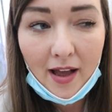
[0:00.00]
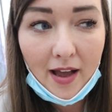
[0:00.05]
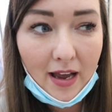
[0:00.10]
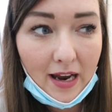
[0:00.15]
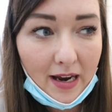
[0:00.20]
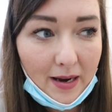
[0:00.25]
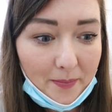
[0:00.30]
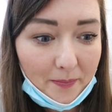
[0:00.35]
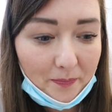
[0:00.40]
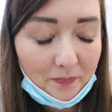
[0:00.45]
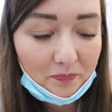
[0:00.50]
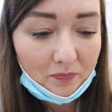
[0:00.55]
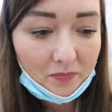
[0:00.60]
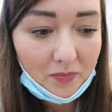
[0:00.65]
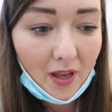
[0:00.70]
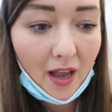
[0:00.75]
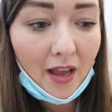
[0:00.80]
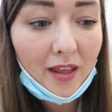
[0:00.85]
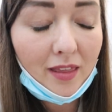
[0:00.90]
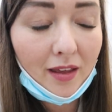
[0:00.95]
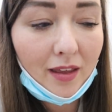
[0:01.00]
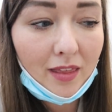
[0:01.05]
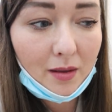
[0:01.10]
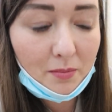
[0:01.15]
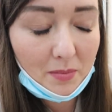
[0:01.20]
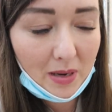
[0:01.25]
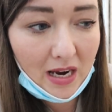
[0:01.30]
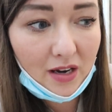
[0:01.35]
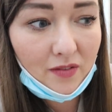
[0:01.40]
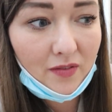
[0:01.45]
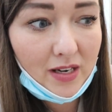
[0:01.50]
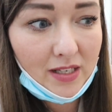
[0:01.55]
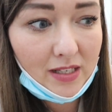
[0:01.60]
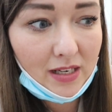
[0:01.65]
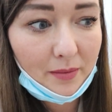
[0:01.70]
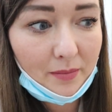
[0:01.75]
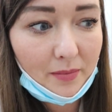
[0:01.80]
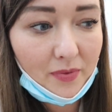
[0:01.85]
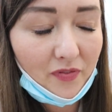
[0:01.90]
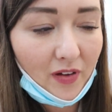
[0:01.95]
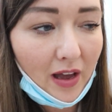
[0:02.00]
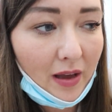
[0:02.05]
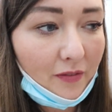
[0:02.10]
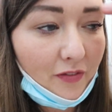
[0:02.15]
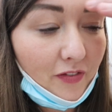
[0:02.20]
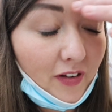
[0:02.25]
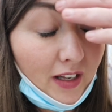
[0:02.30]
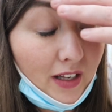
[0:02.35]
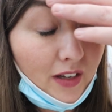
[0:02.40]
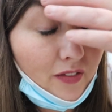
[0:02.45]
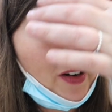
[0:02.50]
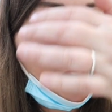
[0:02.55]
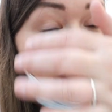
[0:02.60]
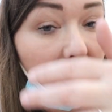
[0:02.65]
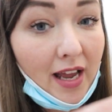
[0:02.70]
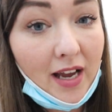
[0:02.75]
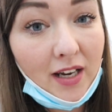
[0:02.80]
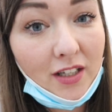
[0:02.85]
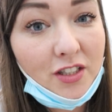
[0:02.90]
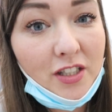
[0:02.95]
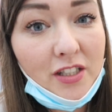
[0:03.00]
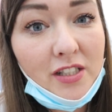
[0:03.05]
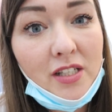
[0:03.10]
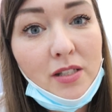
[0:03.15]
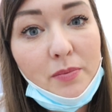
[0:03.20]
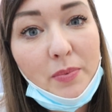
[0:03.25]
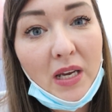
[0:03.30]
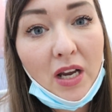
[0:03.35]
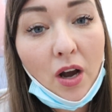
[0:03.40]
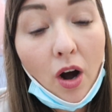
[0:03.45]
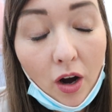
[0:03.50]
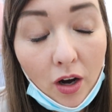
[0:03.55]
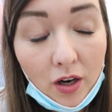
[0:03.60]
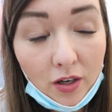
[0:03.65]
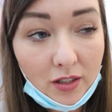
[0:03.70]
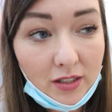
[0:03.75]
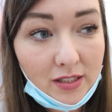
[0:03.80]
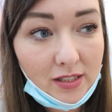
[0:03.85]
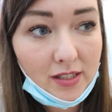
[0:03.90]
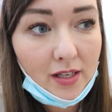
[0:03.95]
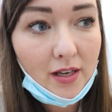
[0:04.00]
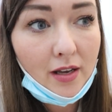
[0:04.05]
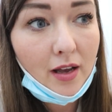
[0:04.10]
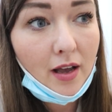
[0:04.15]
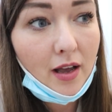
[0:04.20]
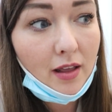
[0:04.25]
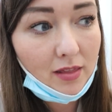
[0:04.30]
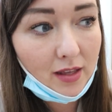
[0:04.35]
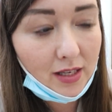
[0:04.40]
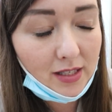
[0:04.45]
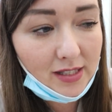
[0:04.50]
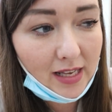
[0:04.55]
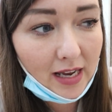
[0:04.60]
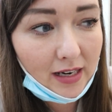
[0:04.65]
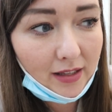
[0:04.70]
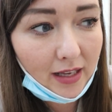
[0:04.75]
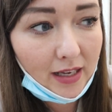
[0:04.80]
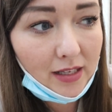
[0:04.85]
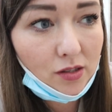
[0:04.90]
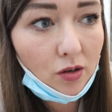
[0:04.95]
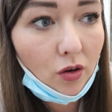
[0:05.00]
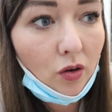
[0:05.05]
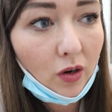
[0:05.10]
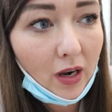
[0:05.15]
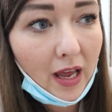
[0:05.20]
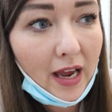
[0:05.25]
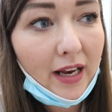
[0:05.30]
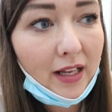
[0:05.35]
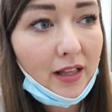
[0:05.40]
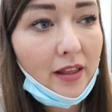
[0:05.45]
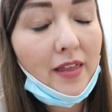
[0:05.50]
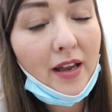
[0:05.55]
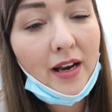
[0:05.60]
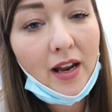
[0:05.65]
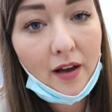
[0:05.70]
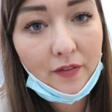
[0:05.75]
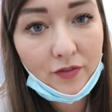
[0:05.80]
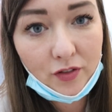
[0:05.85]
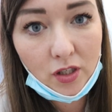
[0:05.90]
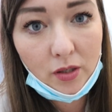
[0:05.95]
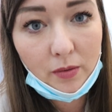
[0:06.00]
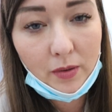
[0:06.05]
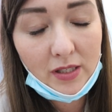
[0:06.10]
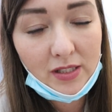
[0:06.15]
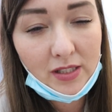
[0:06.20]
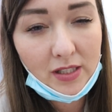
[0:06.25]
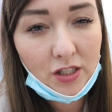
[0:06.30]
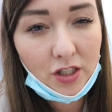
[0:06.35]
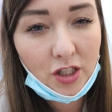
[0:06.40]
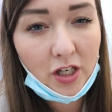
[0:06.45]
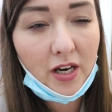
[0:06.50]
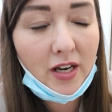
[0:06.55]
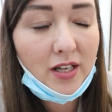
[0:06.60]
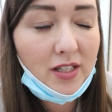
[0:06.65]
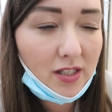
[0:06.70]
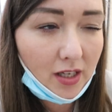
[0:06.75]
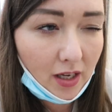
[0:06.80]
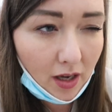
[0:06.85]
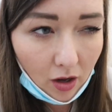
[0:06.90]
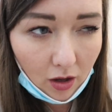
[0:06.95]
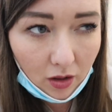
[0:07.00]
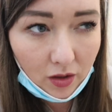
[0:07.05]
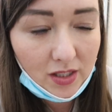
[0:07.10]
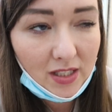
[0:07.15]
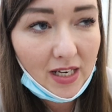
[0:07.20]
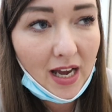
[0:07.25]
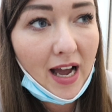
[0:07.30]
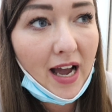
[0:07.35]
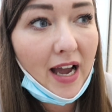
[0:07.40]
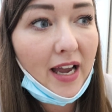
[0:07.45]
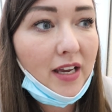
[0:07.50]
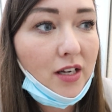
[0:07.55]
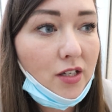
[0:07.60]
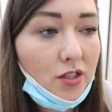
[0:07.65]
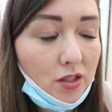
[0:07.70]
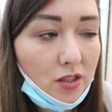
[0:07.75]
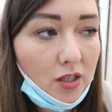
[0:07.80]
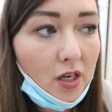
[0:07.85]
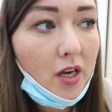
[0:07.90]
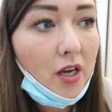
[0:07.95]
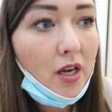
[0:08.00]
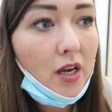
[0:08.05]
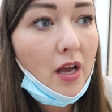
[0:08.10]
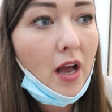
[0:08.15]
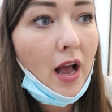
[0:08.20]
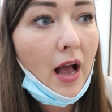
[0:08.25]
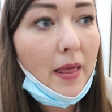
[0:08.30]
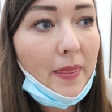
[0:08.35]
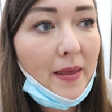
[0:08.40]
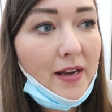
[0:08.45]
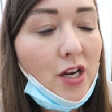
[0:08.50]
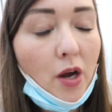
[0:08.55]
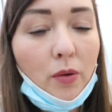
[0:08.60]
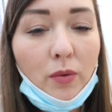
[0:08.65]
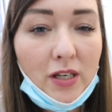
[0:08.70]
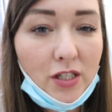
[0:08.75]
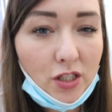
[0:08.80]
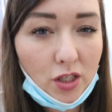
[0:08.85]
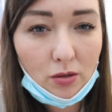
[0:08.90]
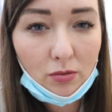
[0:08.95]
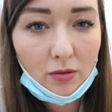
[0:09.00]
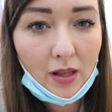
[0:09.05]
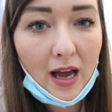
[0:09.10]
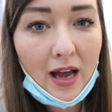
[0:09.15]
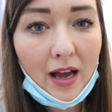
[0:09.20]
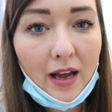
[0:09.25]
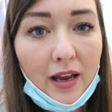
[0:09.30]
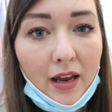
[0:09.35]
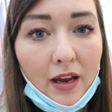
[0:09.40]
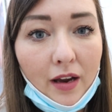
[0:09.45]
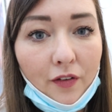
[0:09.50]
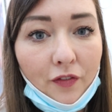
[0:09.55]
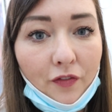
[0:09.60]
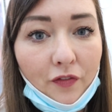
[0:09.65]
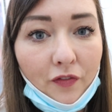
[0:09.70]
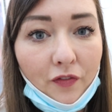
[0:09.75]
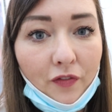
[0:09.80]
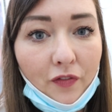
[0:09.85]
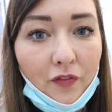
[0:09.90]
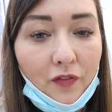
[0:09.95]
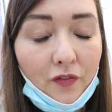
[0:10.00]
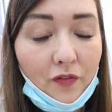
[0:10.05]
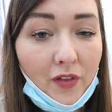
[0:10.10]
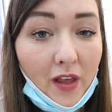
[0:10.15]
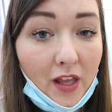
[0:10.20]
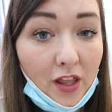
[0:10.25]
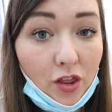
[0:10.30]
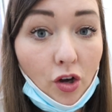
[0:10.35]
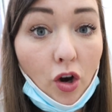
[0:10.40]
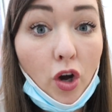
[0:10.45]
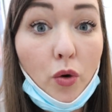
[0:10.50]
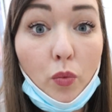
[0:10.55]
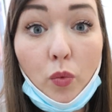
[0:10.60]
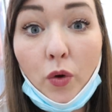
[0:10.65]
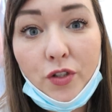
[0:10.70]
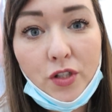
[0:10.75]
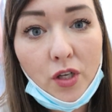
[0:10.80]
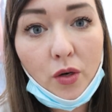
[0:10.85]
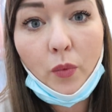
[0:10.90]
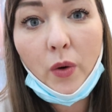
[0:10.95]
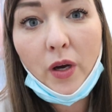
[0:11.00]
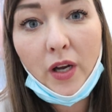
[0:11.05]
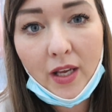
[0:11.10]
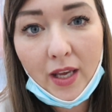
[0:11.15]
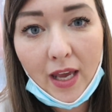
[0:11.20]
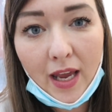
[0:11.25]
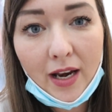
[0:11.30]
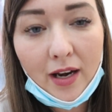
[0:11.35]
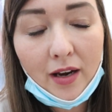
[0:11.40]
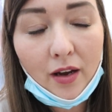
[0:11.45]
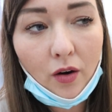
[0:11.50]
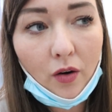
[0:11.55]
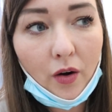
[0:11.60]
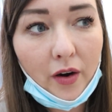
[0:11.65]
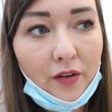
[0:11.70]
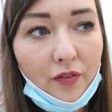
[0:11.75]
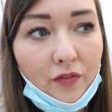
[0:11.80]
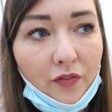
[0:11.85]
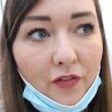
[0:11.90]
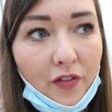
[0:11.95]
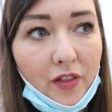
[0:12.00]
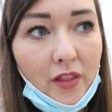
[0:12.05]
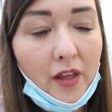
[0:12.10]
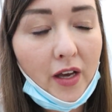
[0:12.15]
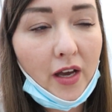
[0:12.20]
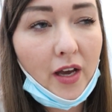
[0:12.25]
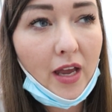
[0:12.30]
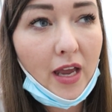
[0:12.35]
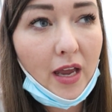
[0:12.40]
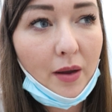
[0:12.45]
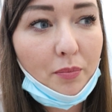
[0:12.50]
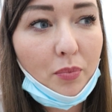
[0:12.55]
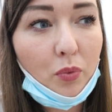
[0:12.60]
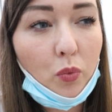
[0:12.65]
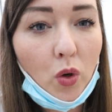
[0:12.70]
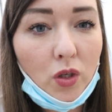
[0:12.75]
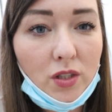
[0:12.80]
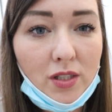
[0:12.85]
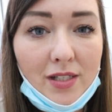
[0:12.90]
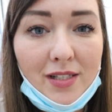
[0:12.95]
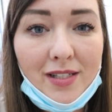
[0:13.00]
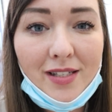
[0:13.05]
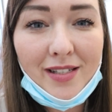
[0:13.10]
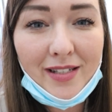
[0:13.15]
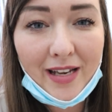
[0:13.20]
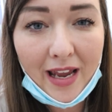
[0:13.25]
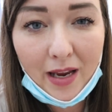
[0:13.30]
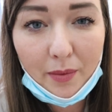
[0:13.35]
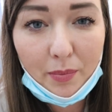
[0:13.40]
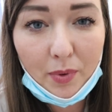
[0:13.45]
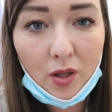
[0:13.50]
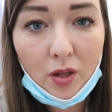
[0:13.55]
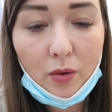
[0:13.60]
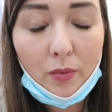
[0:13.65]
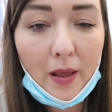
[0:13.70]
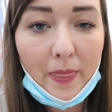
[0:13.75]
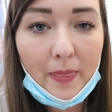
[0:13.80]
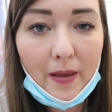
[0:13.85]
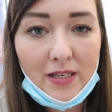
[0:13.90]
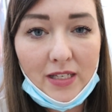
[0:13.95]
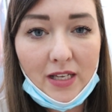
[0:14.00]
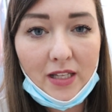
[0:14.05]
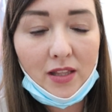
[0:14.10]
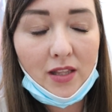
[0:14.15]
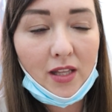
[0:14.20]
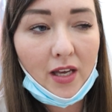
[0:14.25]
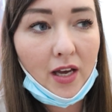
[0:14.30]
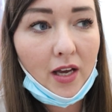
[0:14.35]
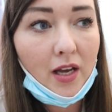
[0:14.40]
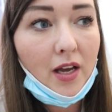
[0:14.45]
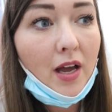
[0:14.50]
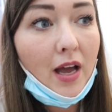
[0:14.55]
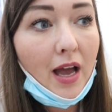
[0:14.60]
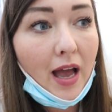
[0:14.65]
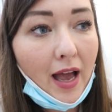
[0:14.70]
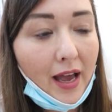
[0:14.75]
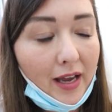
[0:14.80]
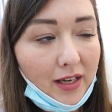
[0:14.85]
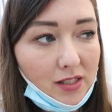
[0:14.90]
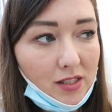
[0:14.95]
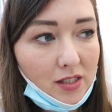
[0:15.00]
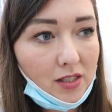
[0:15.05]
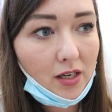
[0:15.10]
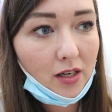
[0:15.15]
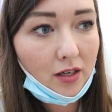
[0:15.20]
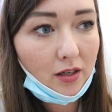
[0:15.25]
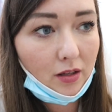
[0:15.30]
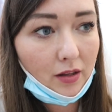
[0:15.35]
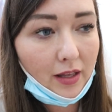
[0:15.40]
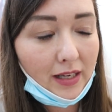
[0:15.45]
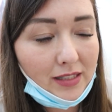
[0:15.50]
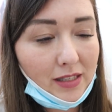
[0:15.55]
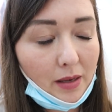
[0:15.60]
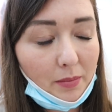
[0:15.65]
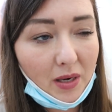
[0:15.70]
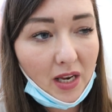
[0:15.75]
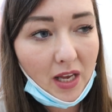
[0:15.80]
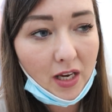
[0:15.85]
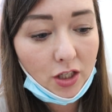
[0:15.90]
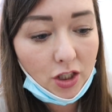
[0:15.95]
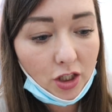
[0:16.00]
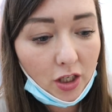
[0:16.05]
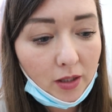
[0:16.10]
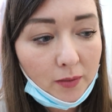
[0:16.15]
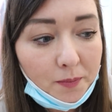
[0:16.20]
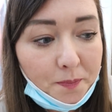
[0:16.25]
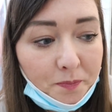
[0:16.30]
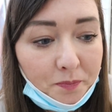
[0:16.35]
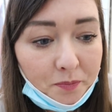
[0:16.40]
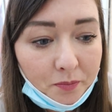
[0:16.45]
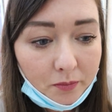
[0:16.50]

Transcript: I think the main reason I'm feeling really anxious is because they said that it's unlikely they'd have to do an incision and insert all the dye, and they'd only do that if they thought it wasn't working or if the hip wasn't stable when they did the external examination.